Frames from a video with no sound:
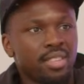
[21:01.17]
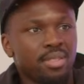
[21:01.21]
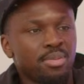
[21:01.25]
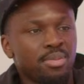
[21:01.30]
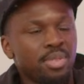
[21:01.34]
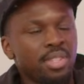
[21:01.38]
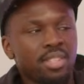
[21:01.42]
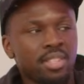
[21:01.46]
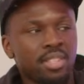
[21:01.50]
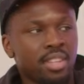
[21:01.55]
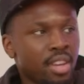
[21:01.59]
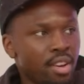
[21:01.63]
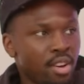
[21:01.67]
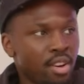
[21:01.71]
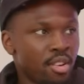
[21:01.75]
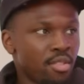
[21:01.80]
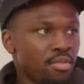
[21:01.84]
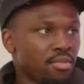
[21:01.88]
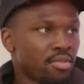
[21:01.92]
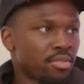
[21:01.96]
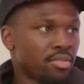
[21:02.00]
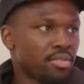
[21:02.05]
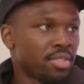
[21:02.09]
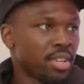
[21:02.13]
we just get
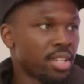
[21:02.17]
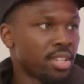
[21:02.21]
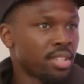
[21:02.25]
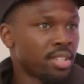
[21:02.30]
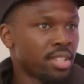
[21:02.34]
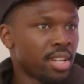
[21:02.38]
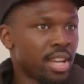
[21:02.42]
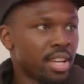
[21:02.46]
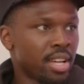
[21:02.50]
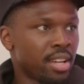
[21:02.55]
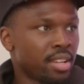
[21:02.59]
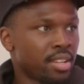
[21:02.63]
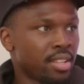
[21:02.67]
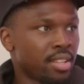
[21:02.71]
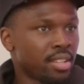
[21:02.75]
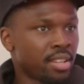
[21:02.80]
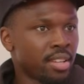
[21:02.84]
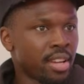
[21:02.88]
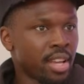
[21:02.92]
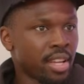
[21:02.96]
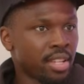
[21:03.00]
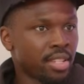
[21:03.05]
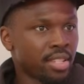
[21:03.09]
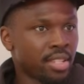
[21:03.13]
over things like the
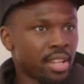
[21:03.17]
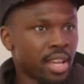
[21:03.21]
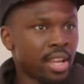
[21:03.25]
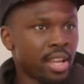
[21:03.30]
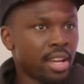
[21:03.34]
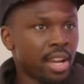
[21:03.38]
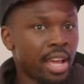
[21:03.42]
next day.